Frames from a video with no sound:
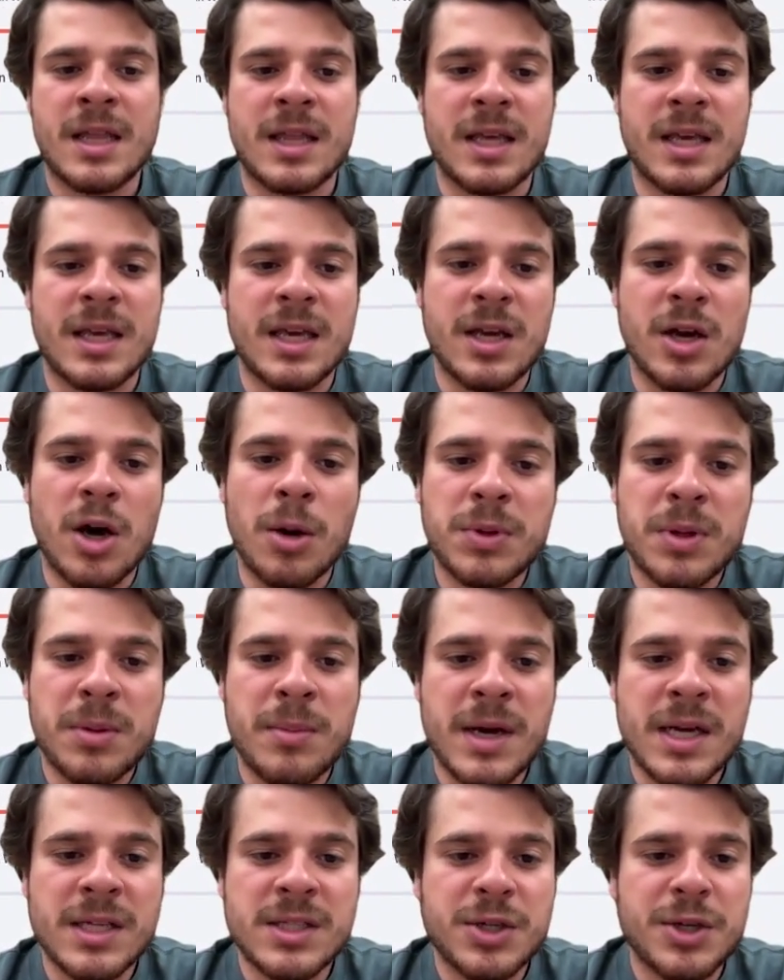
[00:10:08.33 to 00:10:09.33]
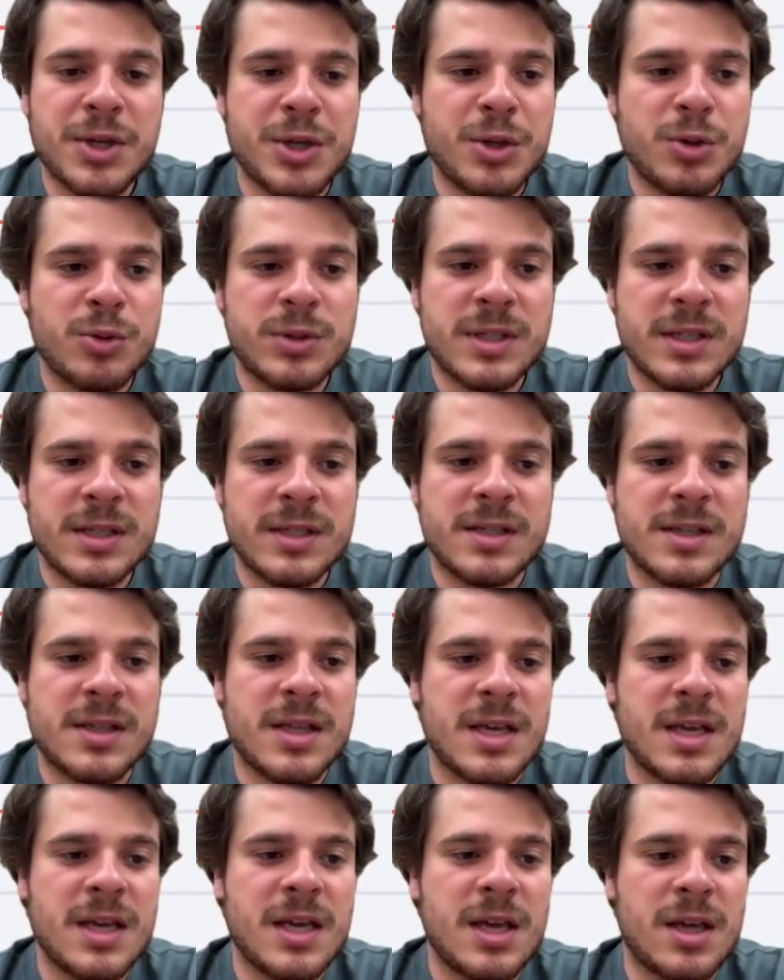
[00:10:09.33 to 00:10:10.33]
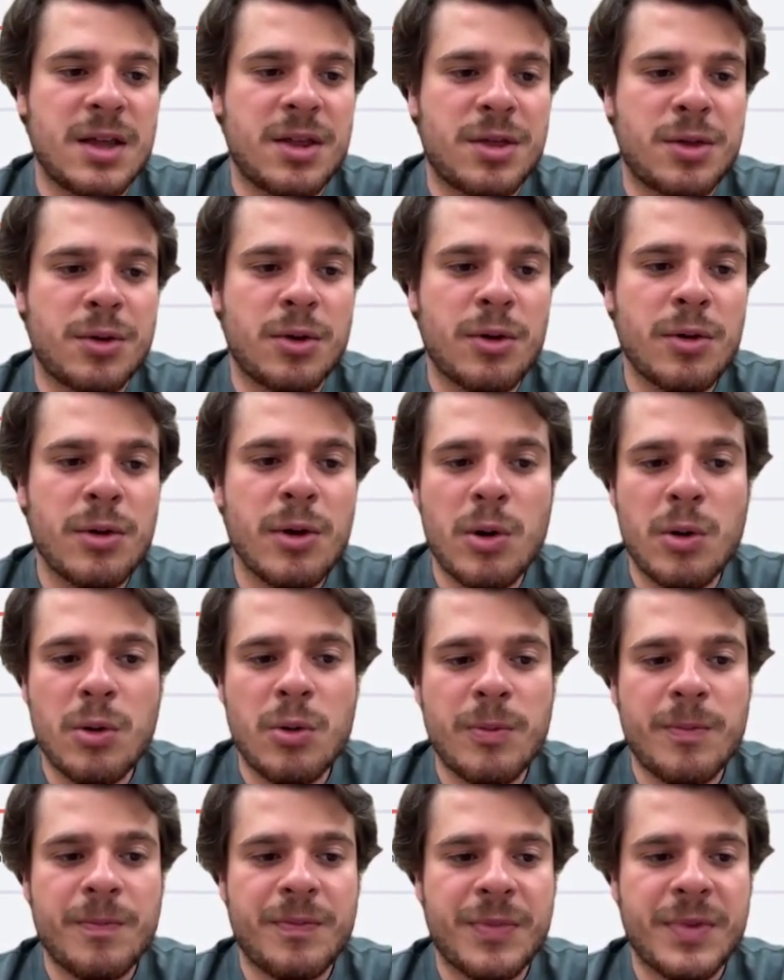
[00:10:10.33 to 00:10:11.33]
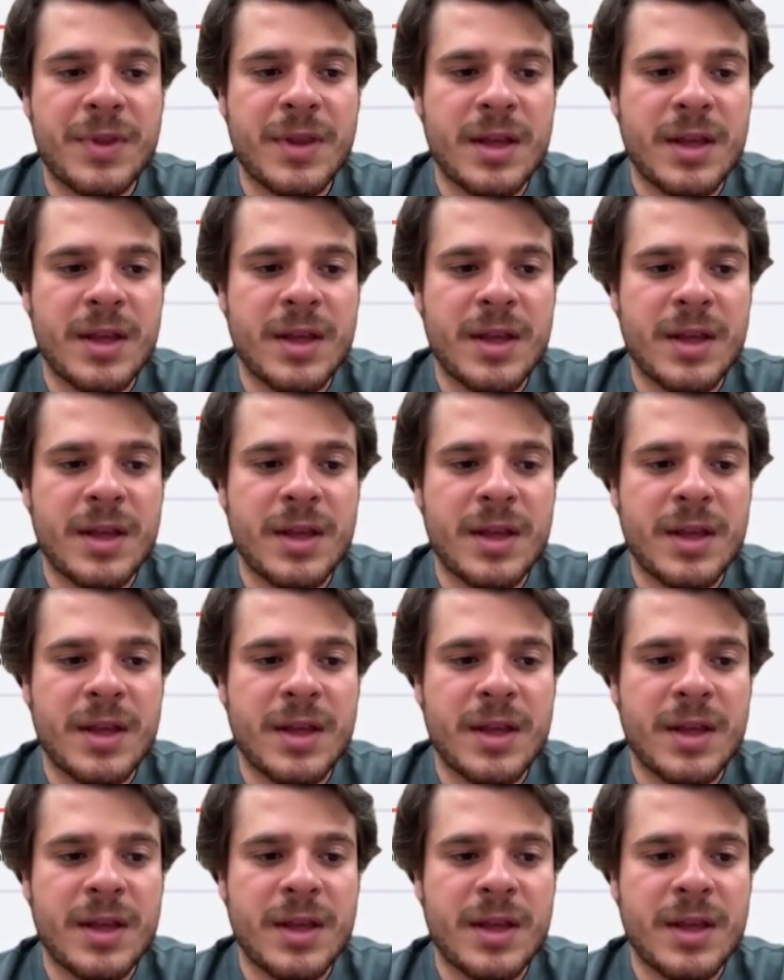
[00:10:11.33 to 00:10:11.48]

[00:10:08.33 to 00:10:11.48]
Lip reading: The optimizer uses the thorough